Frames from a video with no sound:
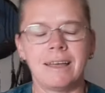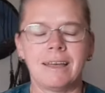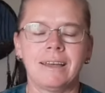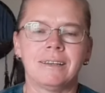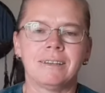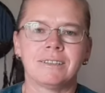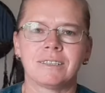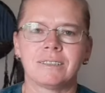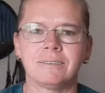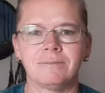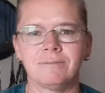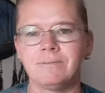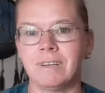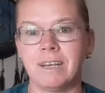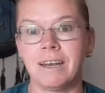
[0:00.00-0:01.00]
and
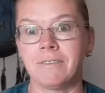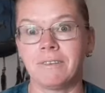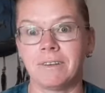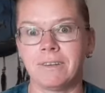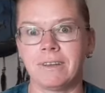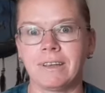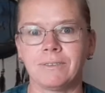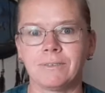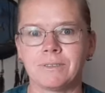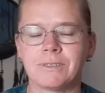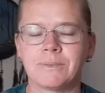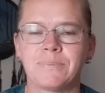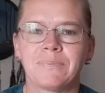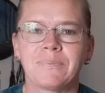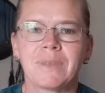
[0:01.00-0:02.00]
everything
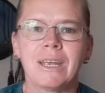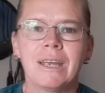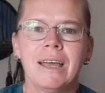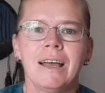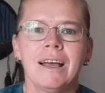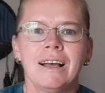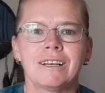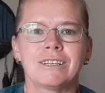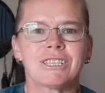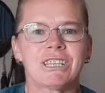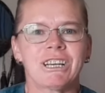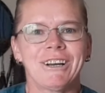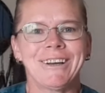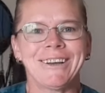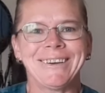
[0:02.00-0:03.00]
else.
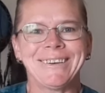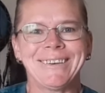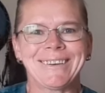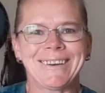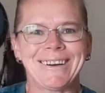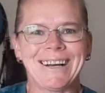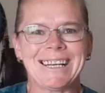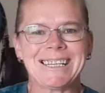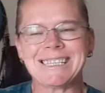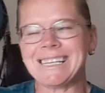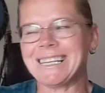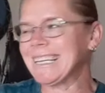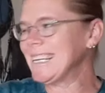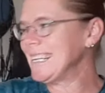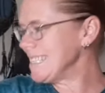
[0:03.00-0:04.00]
So guys,
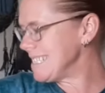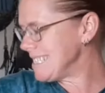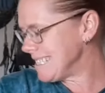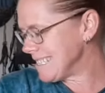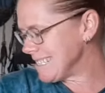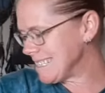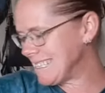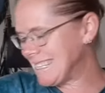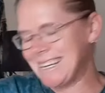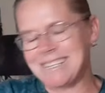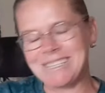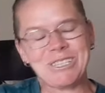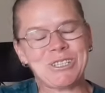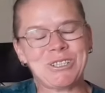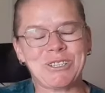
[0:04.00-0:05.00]
let's just
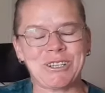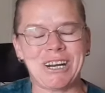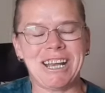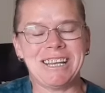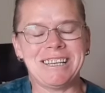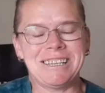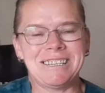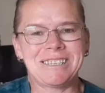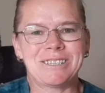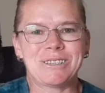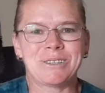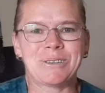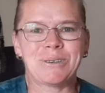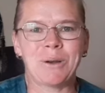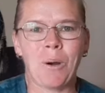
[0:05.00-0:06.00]
get straight
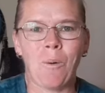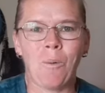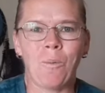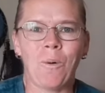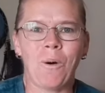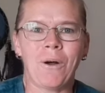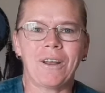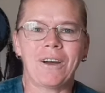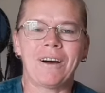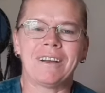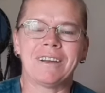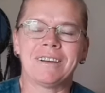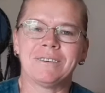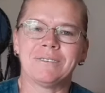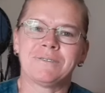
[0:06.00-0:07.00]
into what
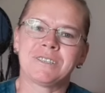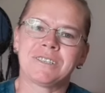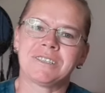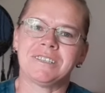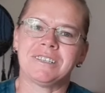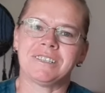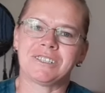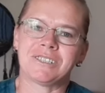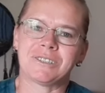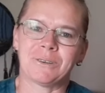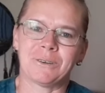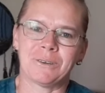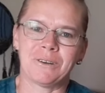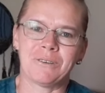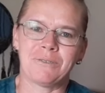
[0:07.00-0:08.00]
I have stitched
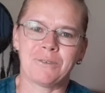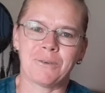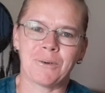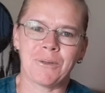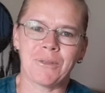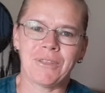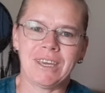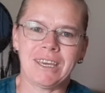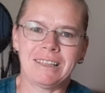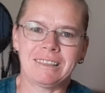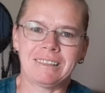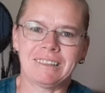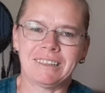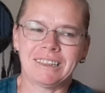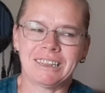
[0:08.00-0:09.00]
on for the
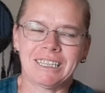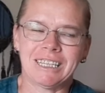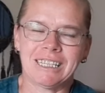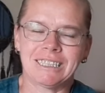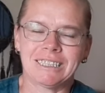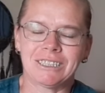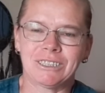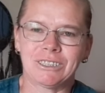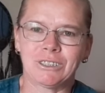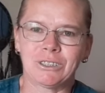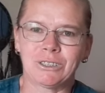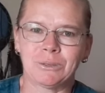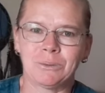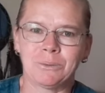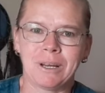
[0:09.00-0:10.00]
last
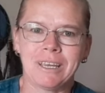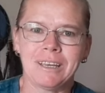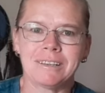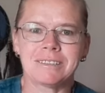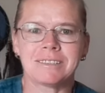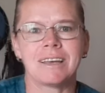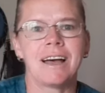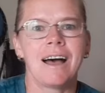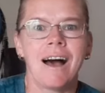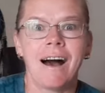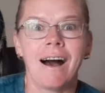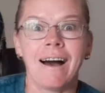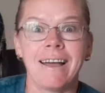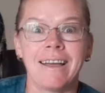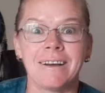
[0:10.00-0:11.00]
2 weeks.
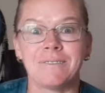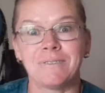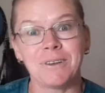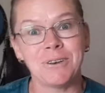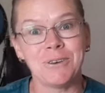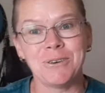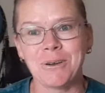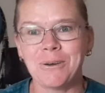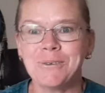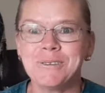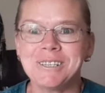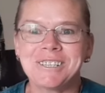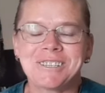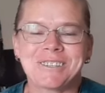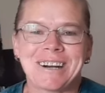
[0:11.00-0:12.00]
I have no
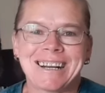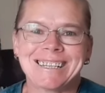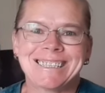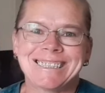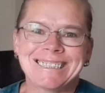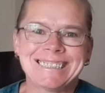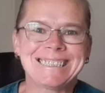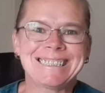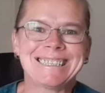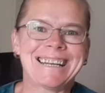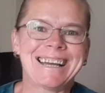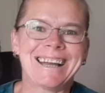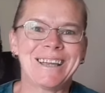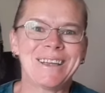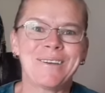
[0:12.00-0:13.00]
distractions
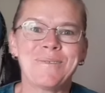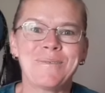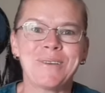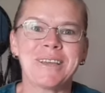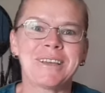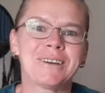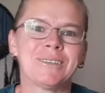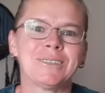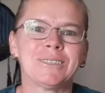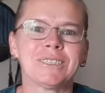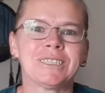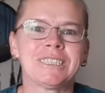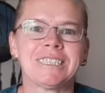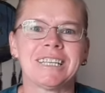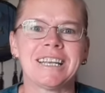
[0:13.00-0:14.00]
today
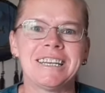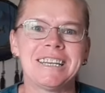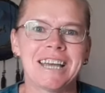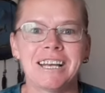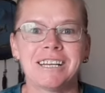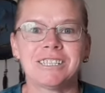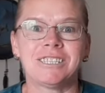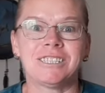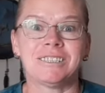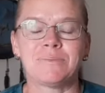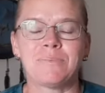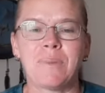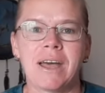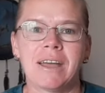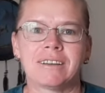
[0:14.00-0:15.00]
because Nash is
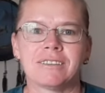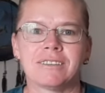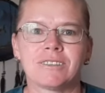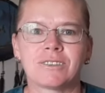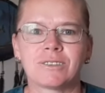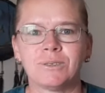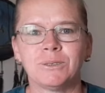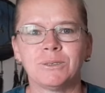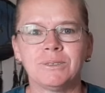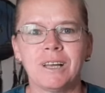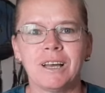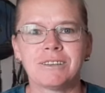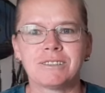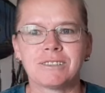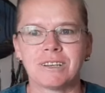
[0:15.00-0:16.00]
back at school,
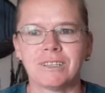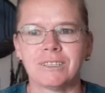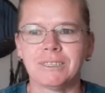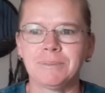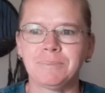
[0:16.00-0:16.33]
so